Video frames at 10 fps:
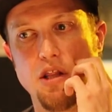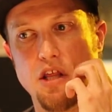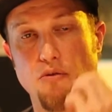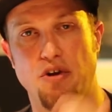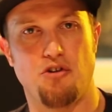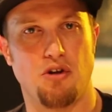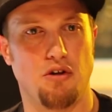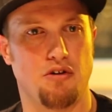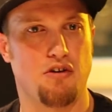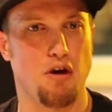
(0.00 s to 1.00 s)
the
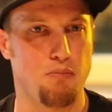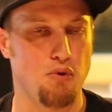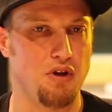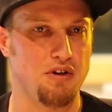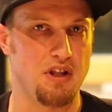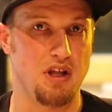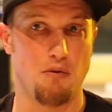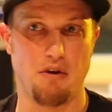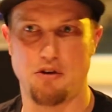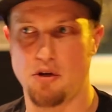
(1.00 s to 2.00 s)
original Tip World and the
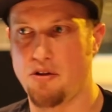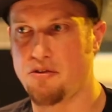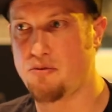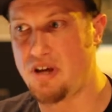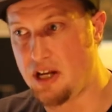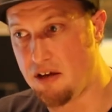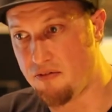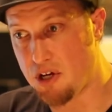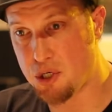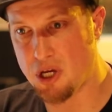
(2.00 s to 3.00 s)
original 3D
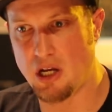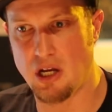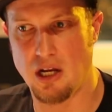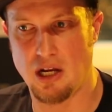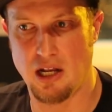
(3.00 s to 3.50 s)
Vision